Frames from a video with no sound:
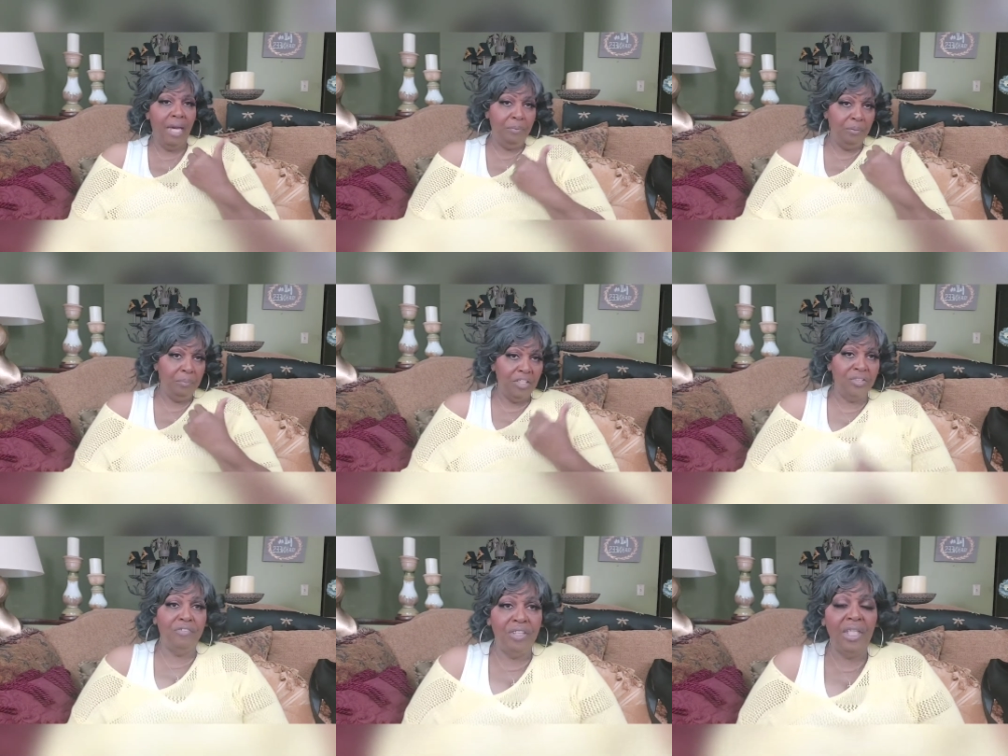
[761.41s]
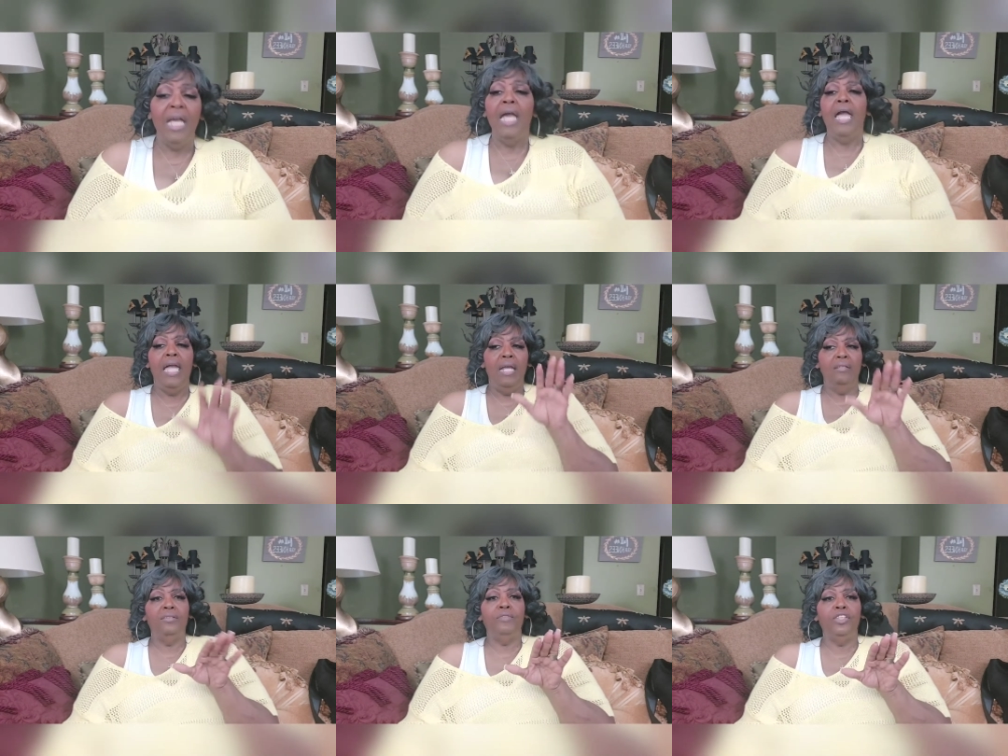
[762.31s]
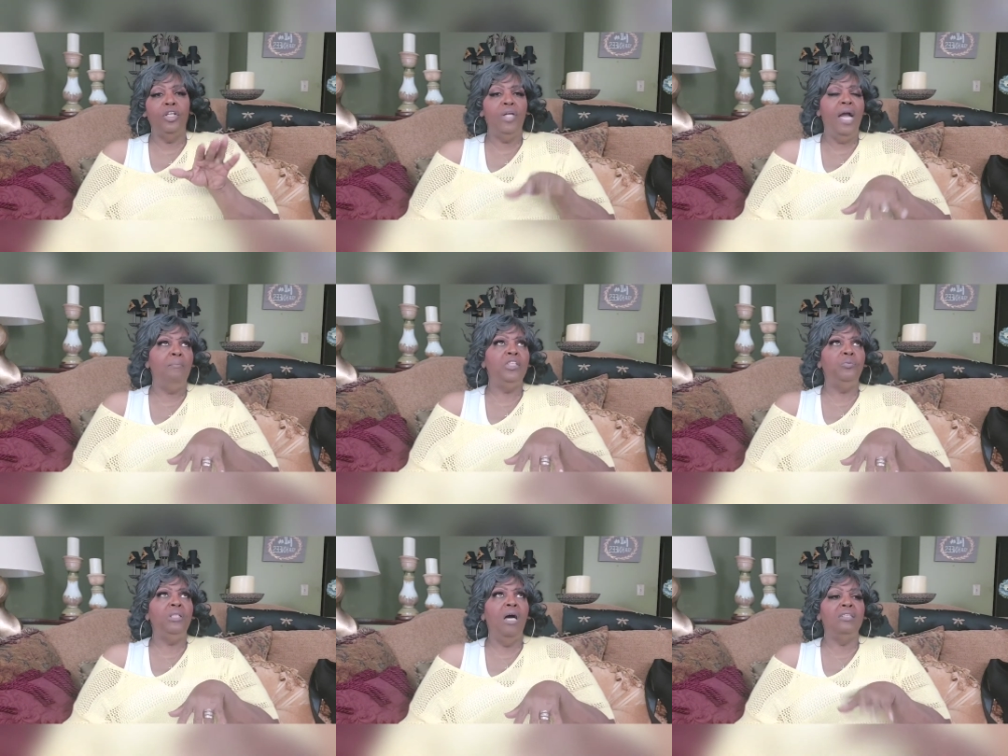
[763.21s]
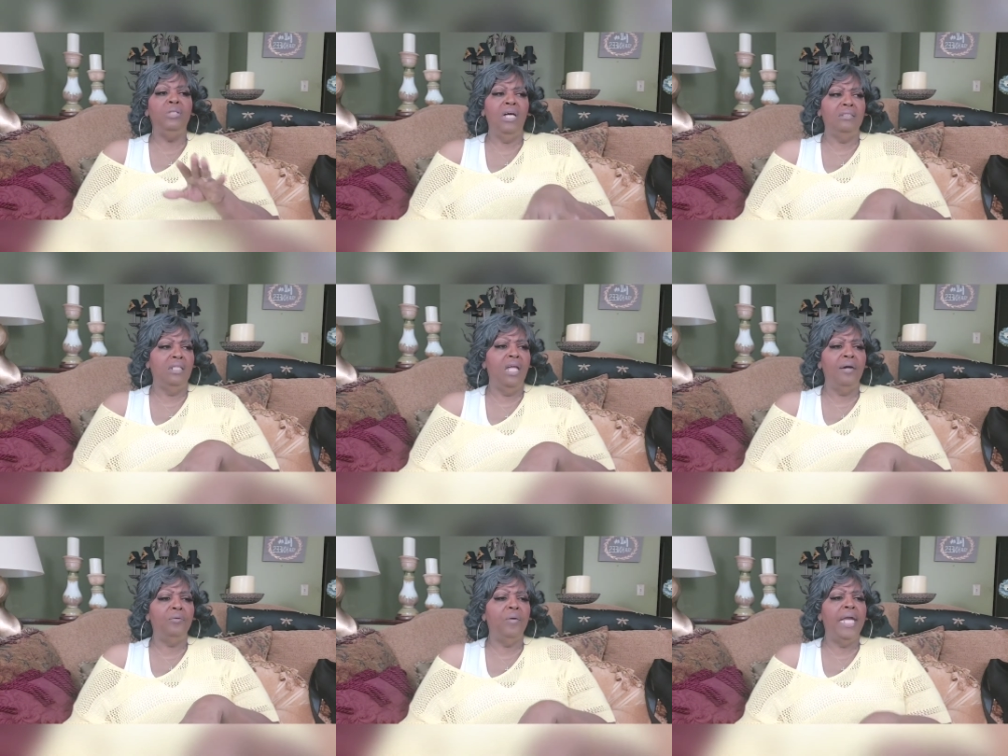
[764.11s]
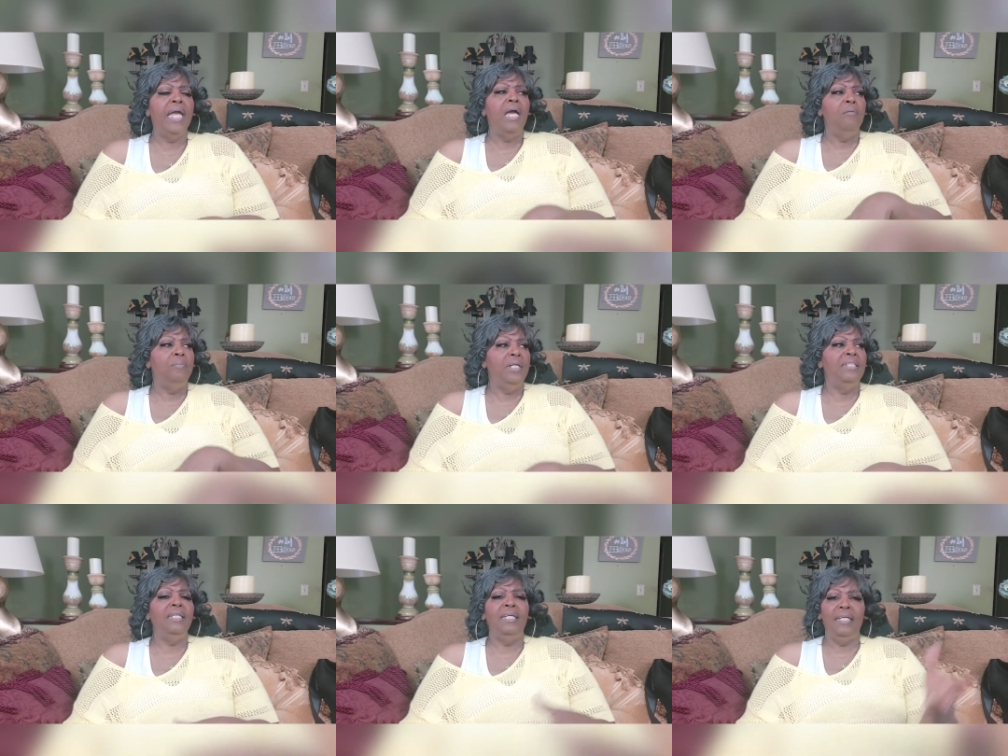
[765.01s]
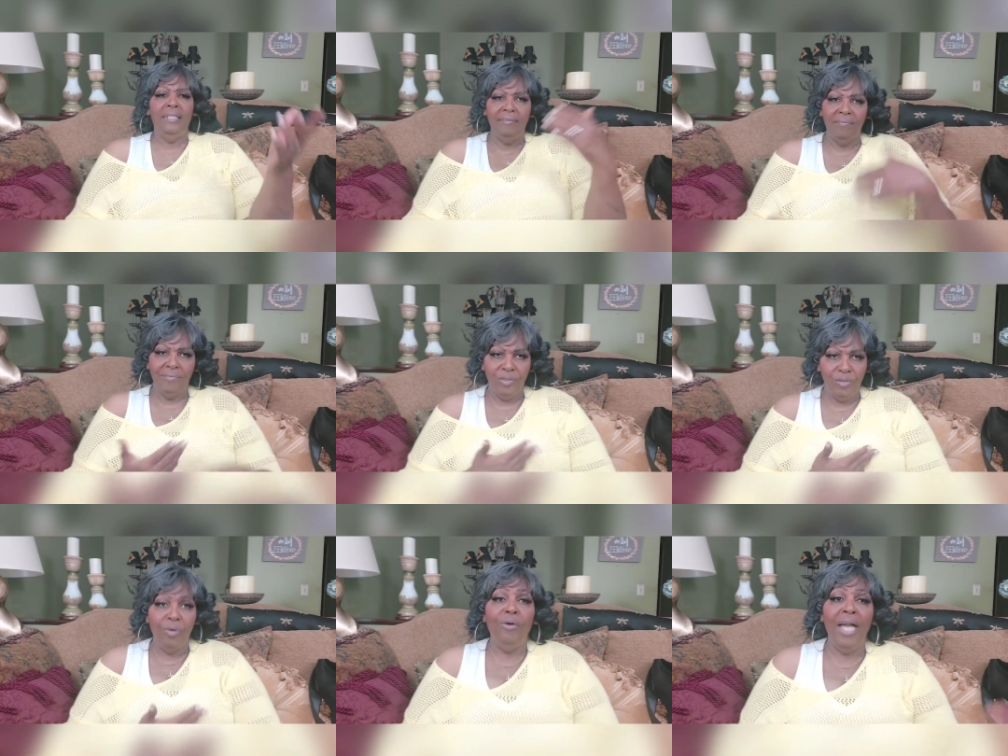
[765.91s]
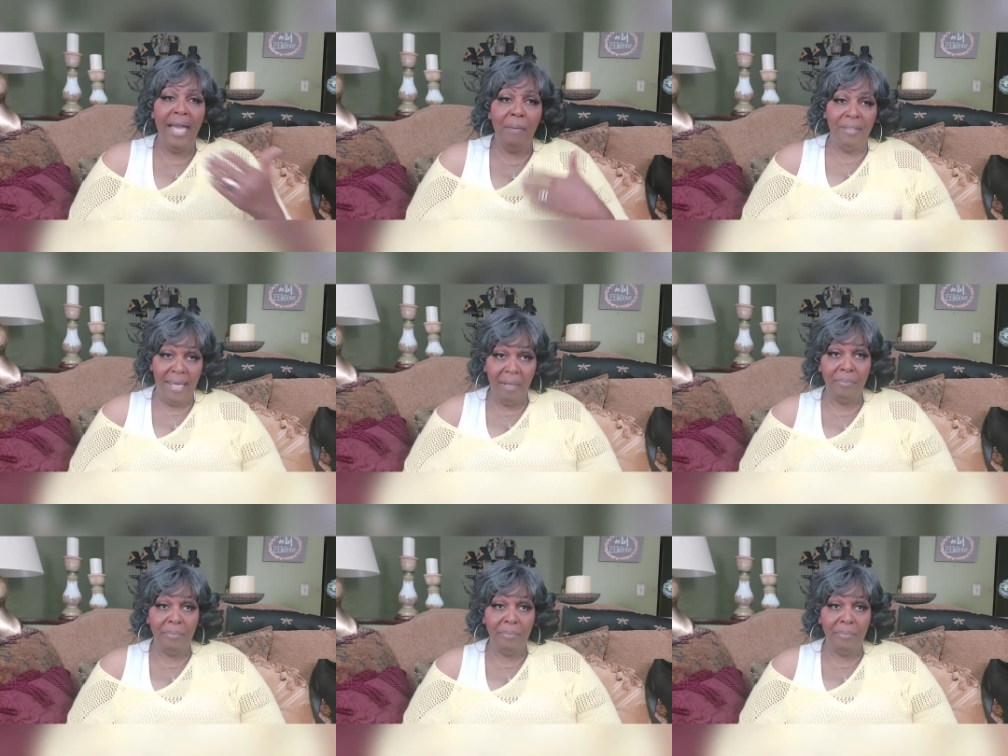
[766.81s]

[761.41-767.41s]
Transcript: I put a picture for you, and to show you how much we lost. We lost a lot of weight, but then, you know, what happened,